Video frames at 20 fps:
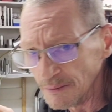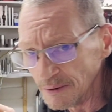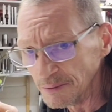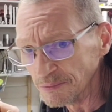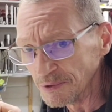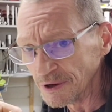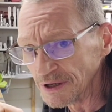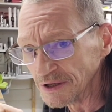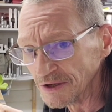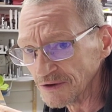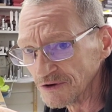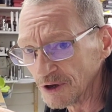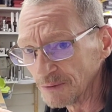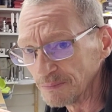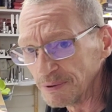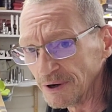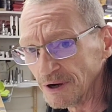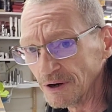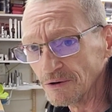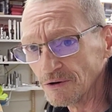Let me bring this
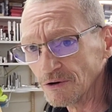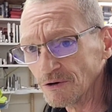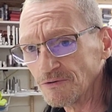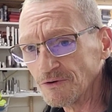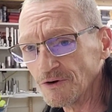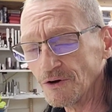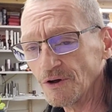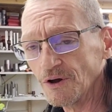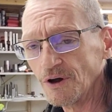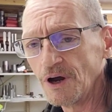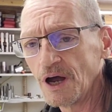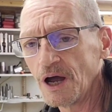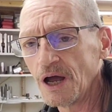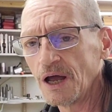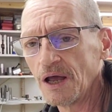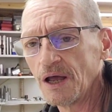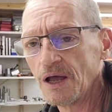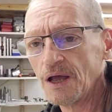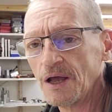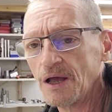up here a little further,
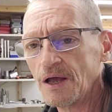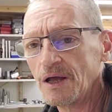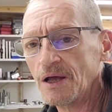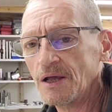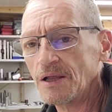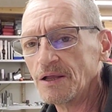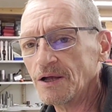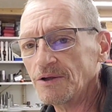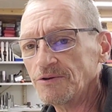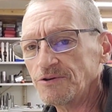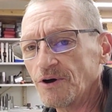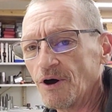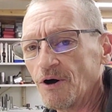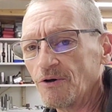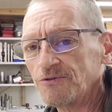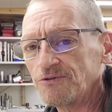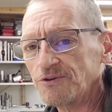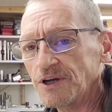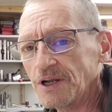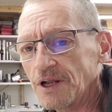let you
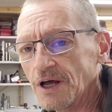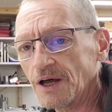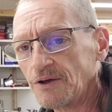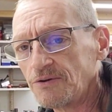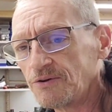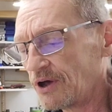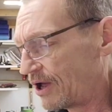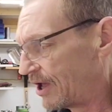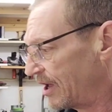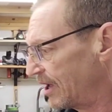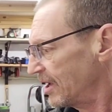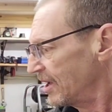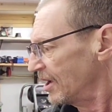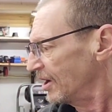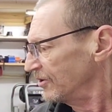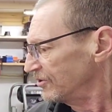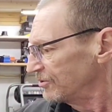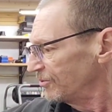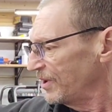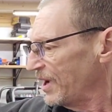all see this.
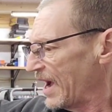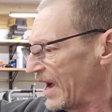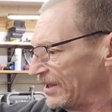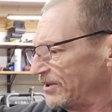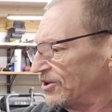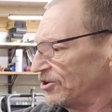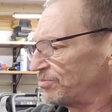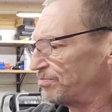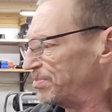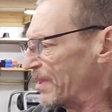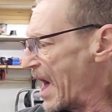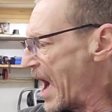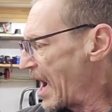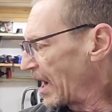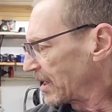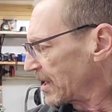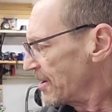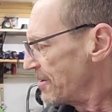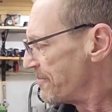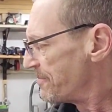So we had this
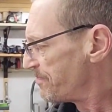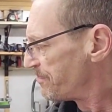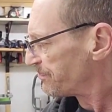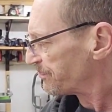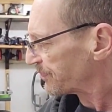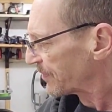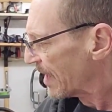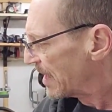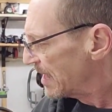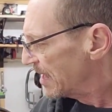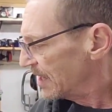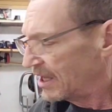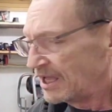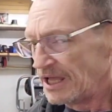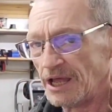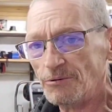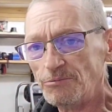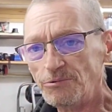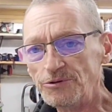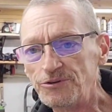block.
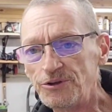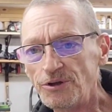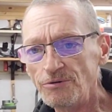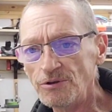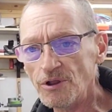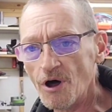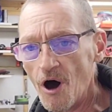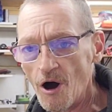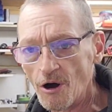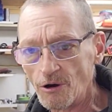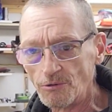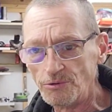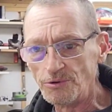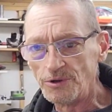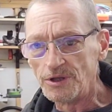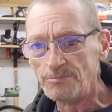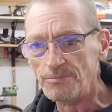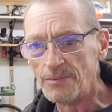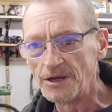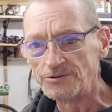It was too long.
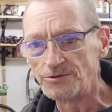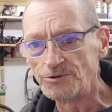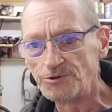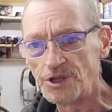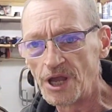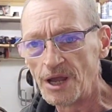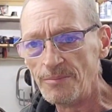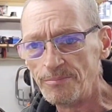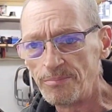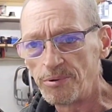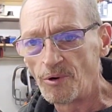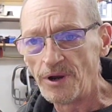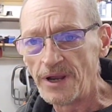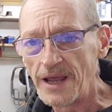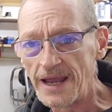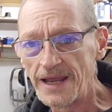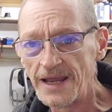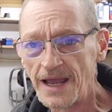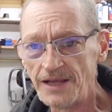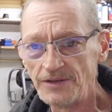It measured
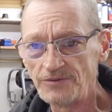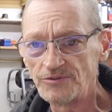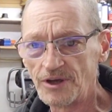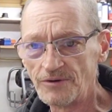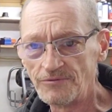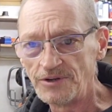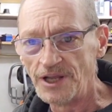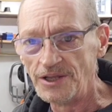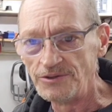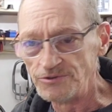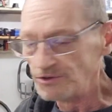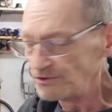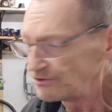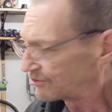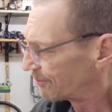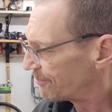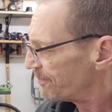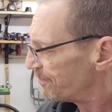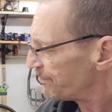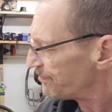10.887
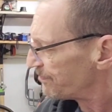inches.